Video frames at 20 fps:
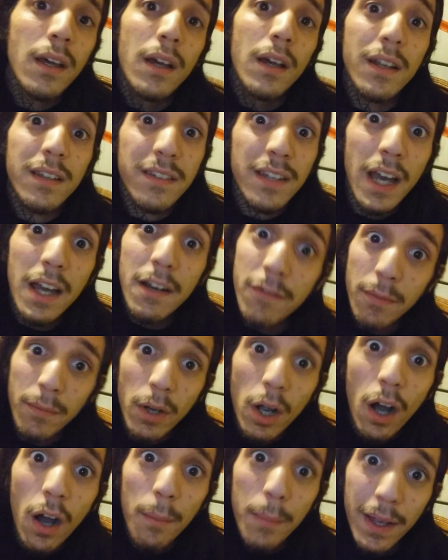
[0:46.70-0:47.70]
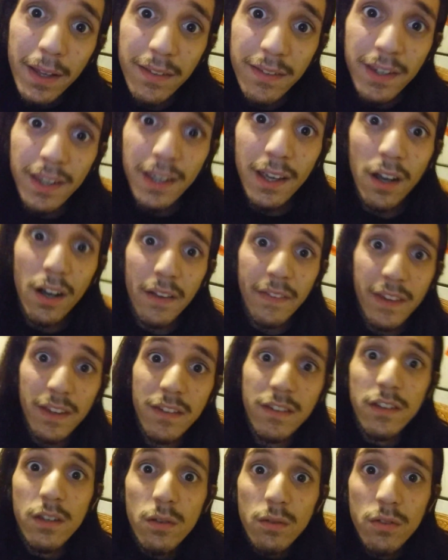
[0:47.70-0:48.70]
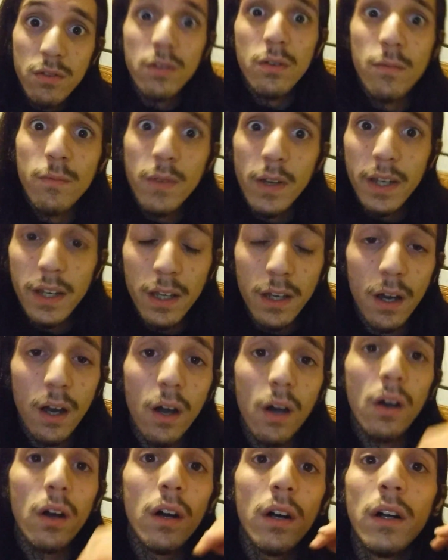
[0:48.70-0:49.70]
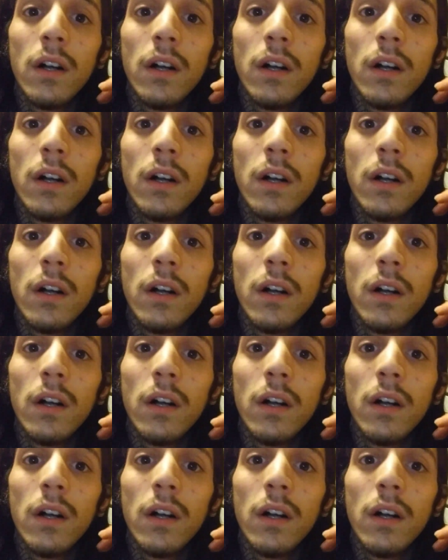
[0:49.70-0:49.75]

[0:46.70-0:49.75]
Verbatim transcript: aside from commenting on this YouTube video.